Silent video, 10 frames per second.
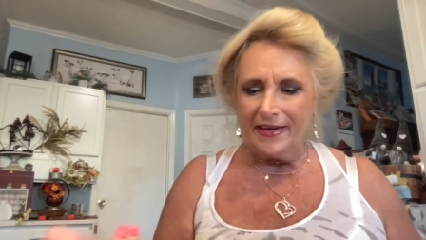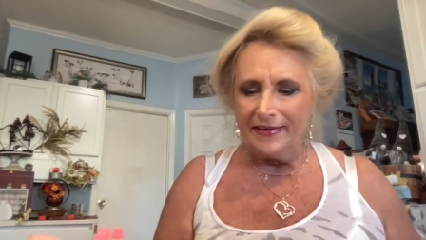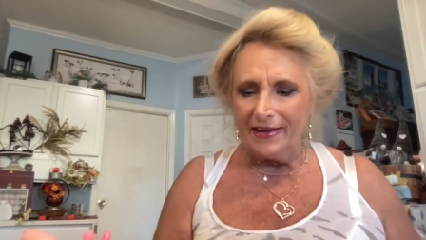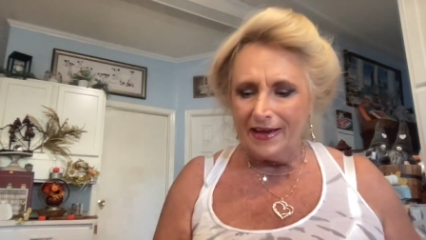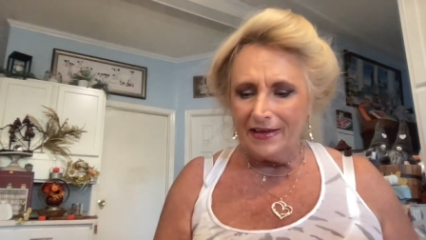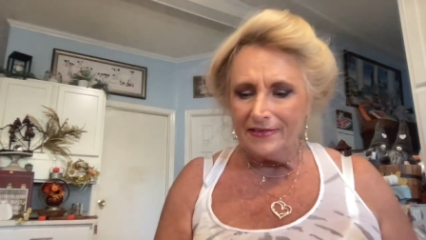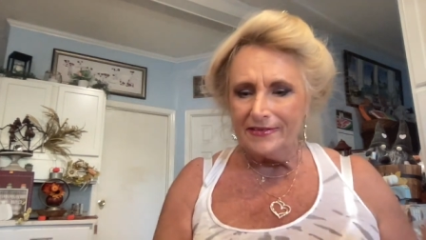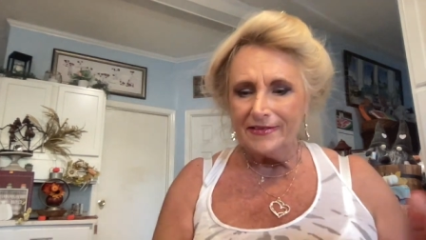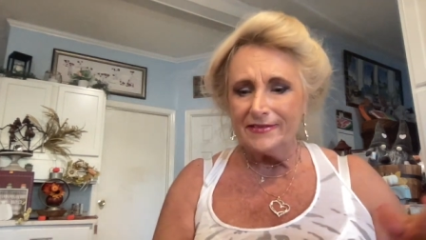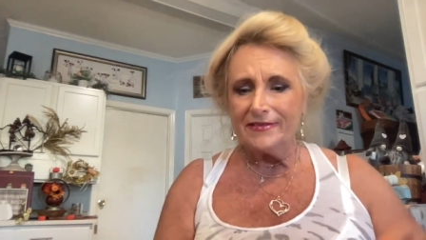And
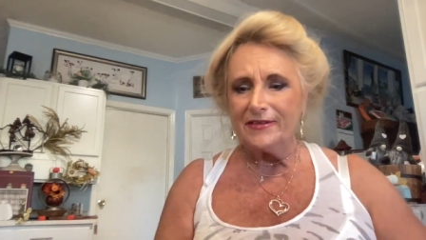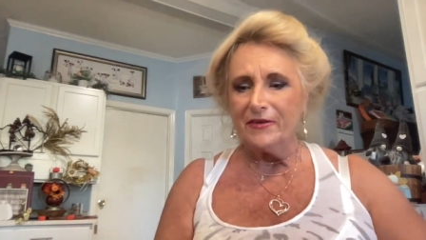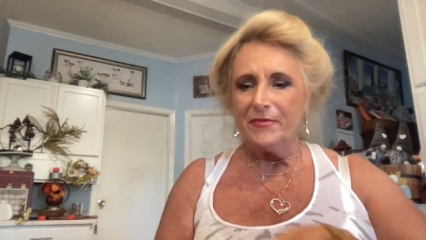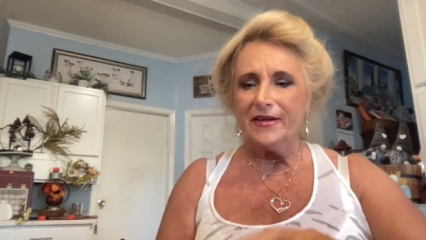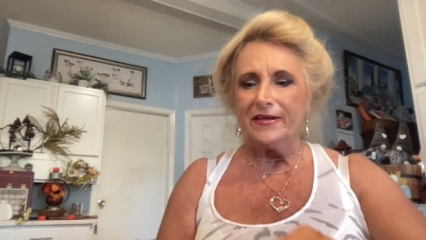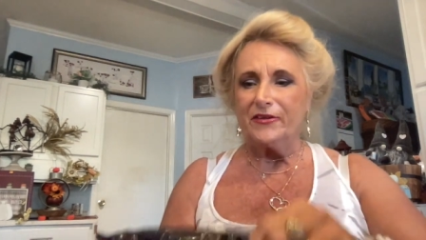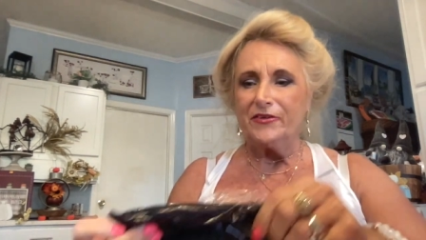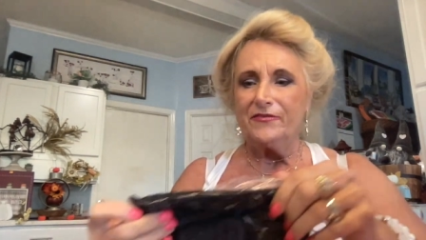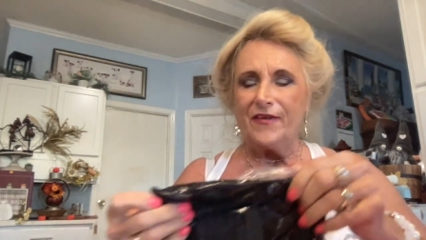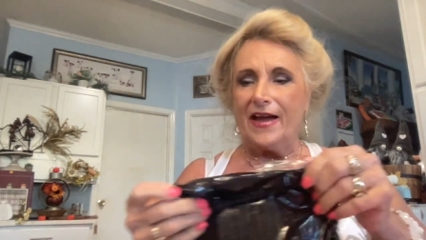guys, this is going to be a
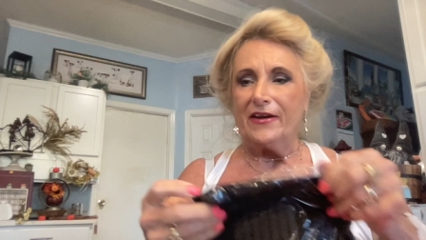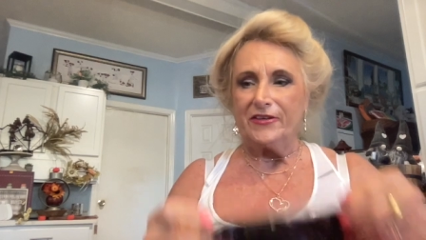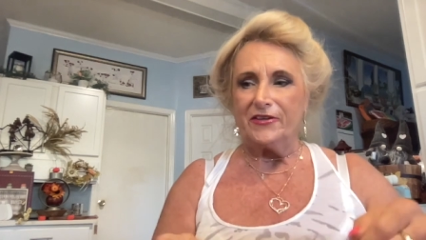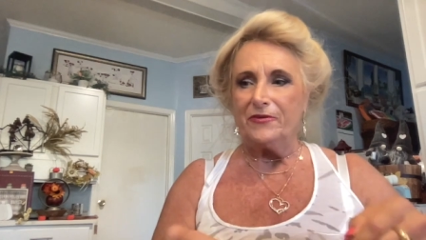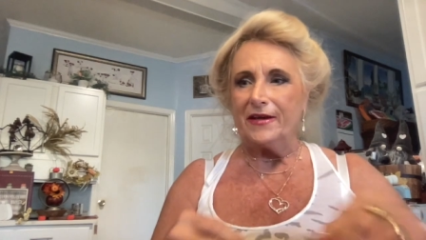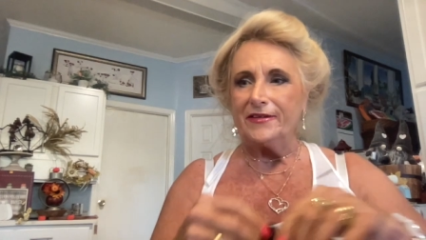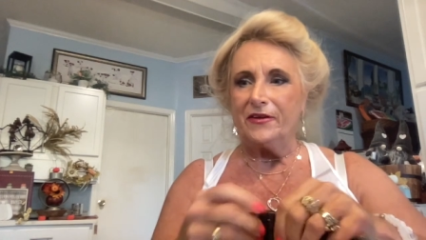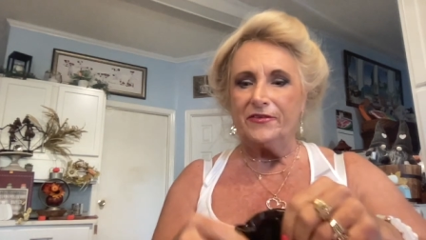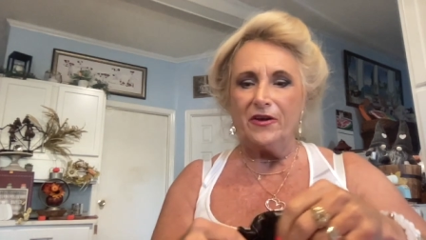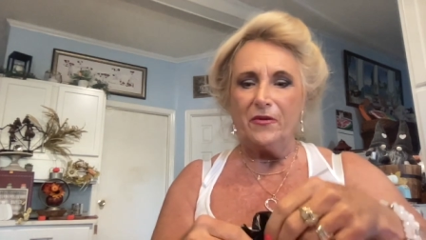good value. I
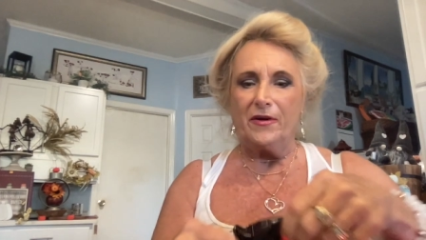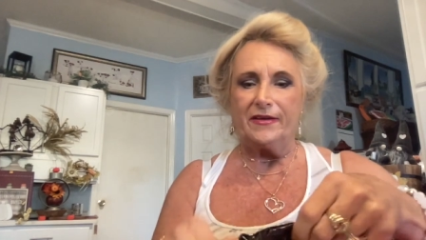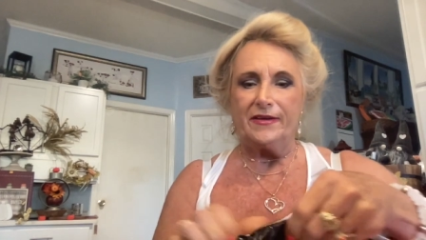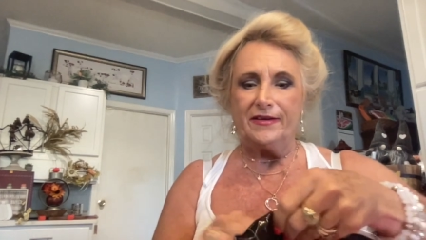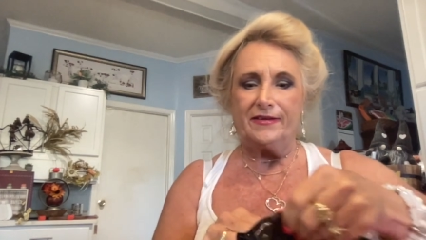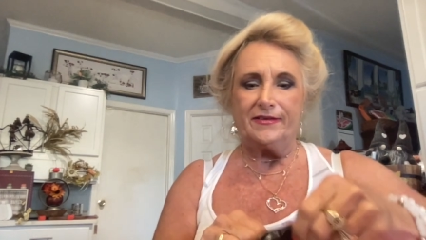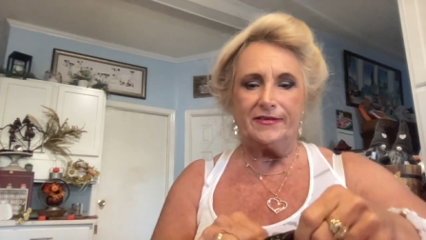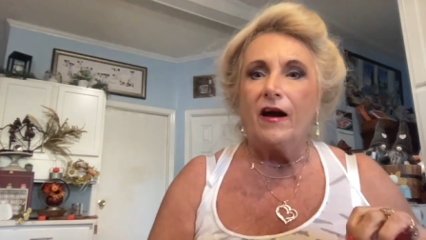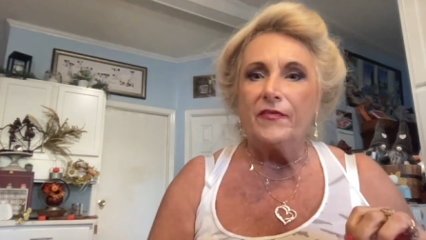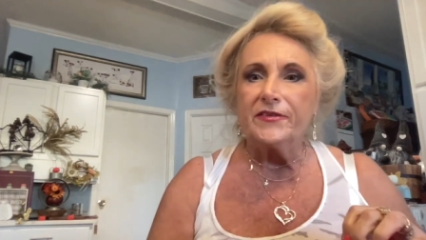don't know what it
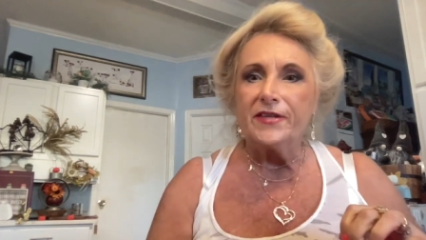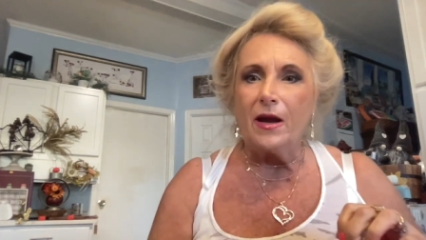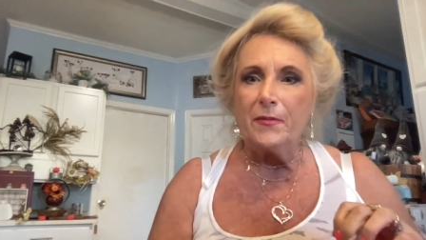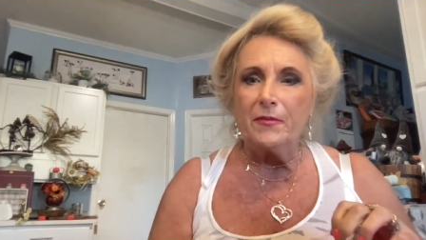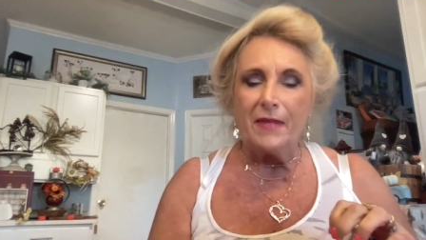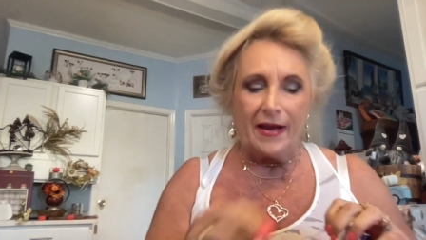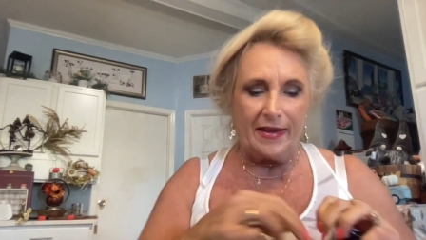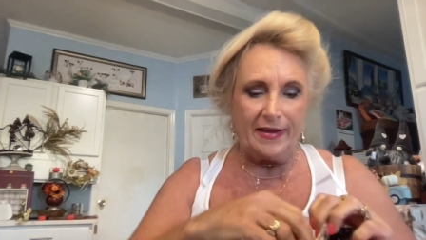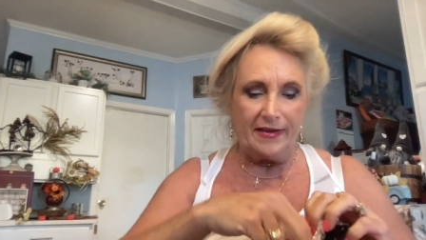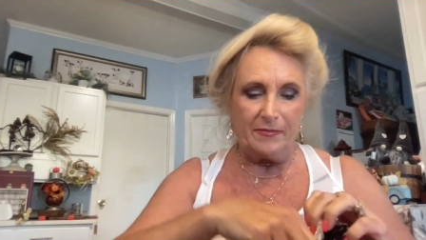is off the top of my
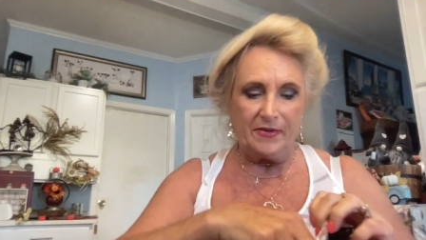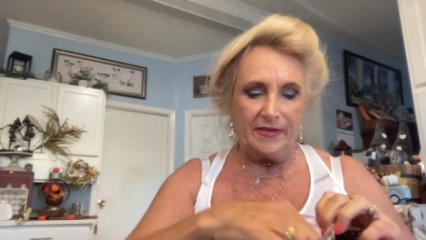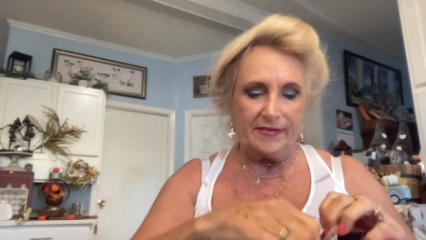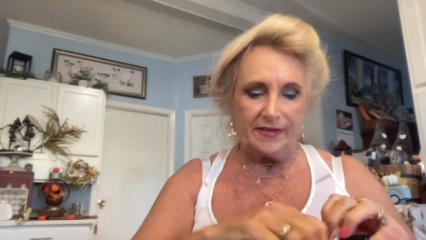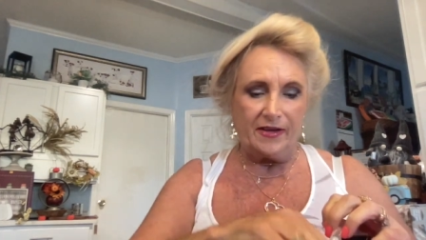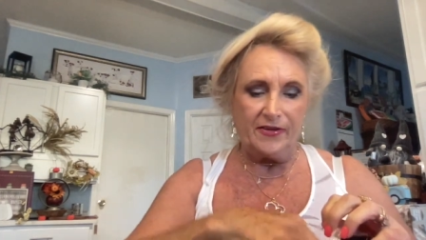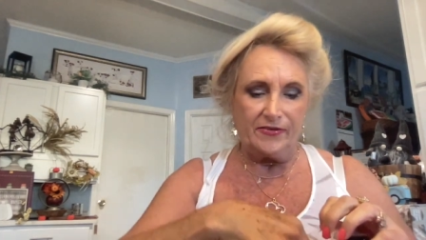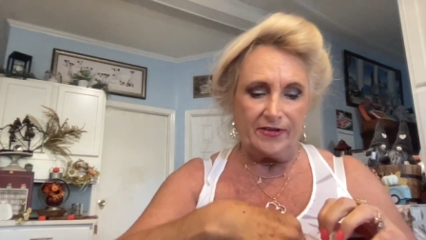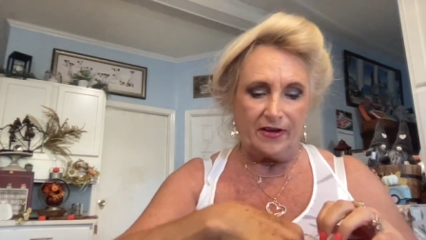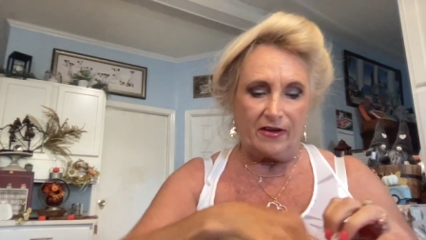head, but it's
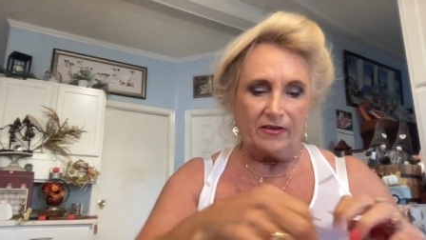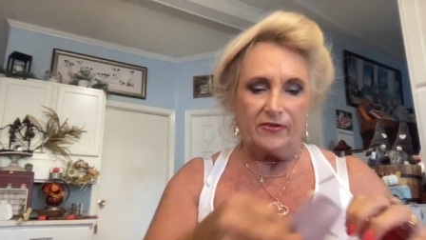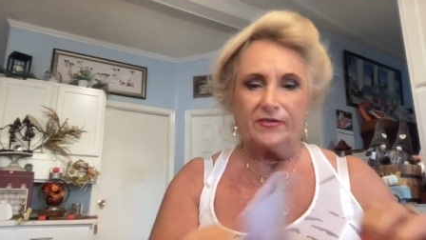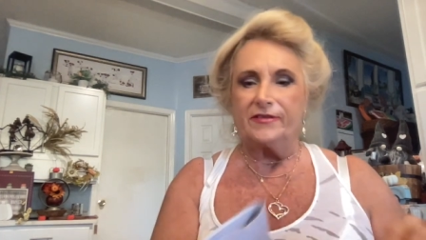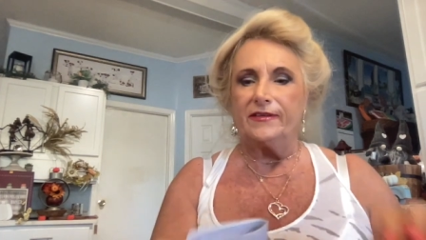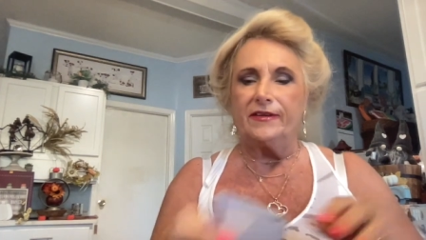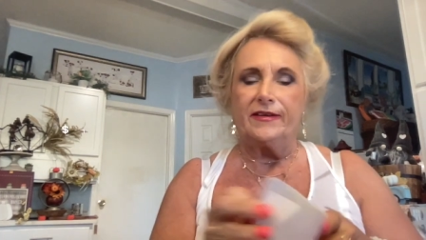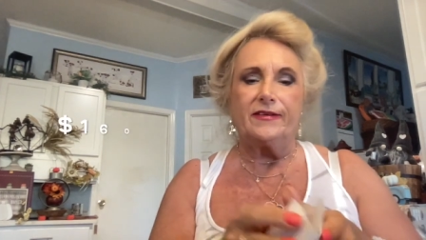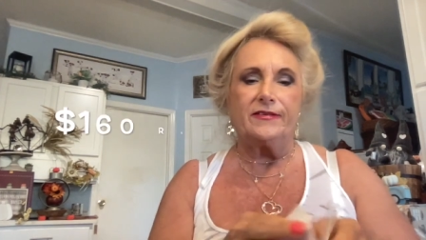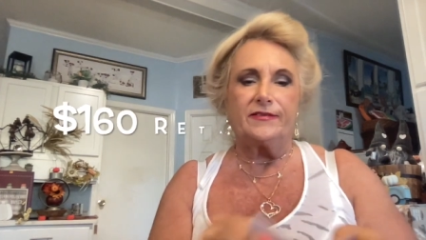$100 at
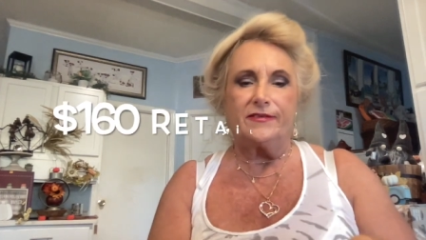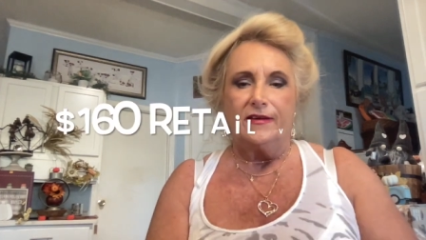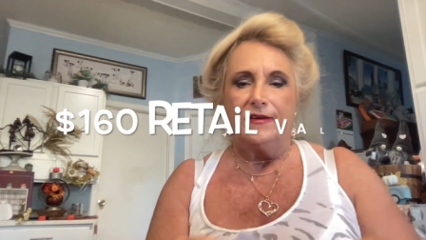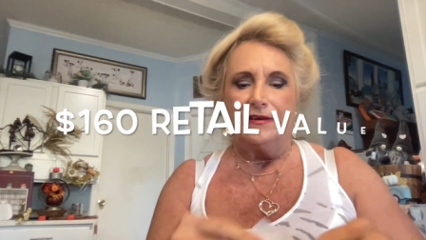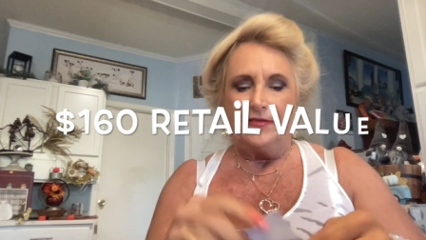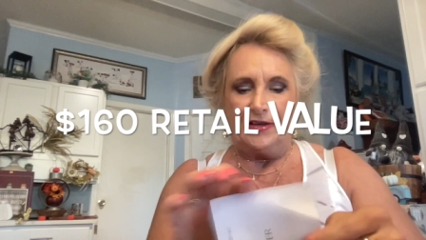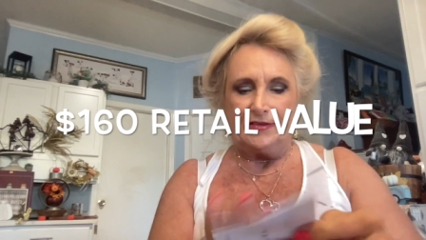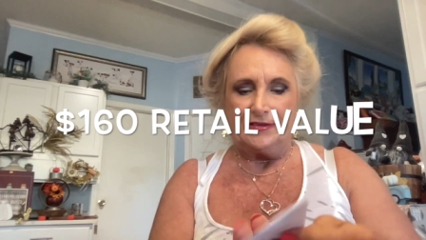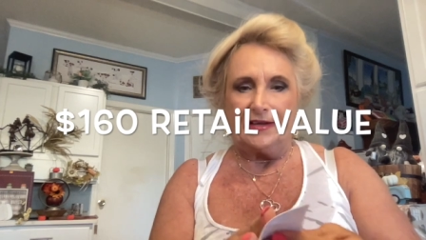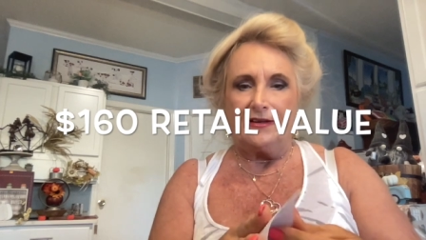least of
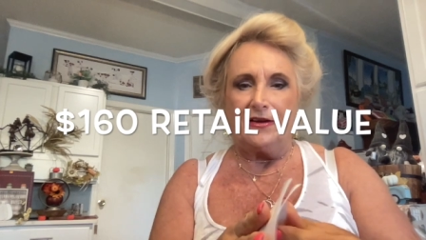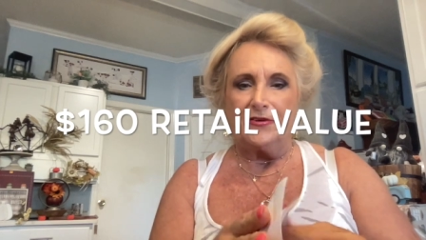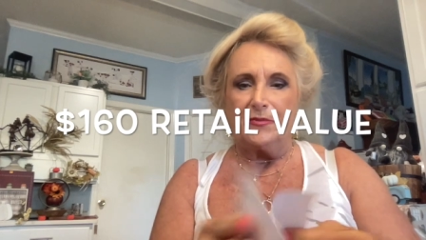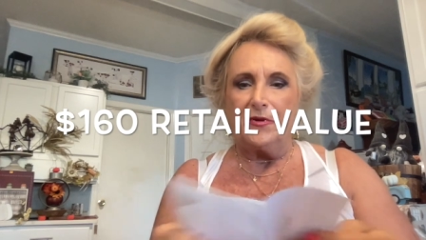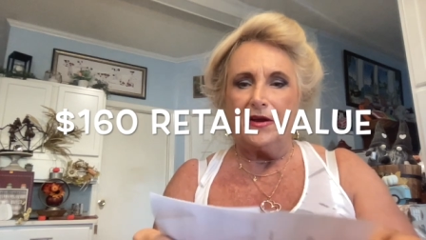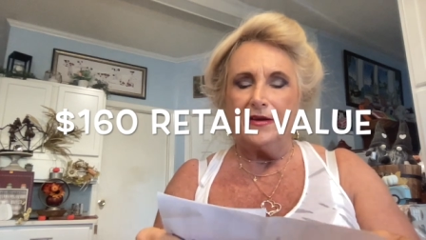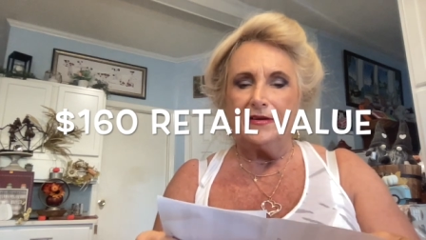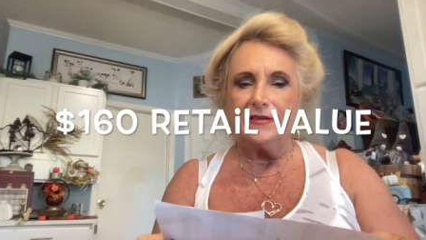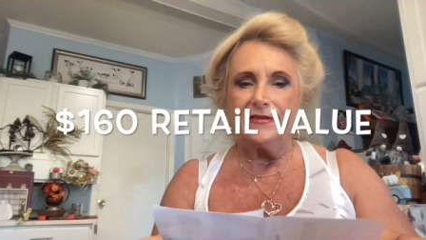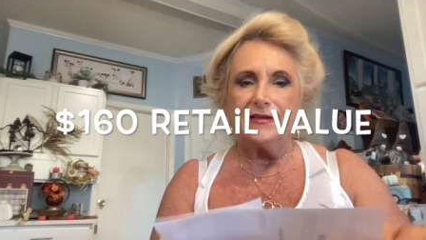Estee Lauder
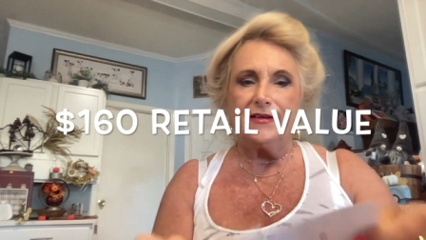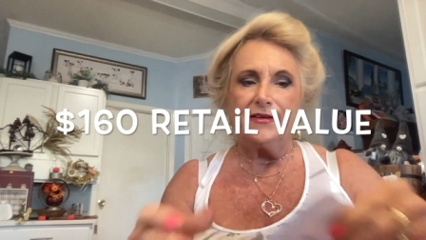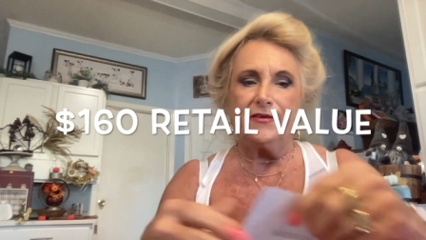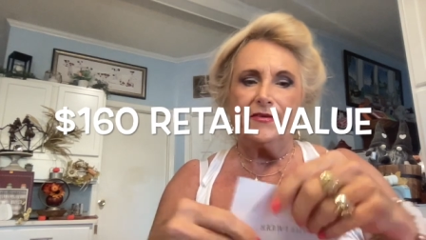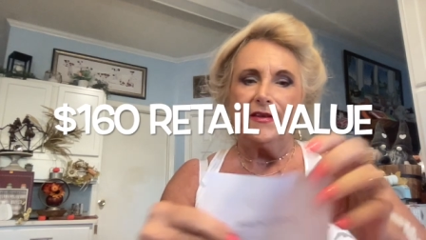products here.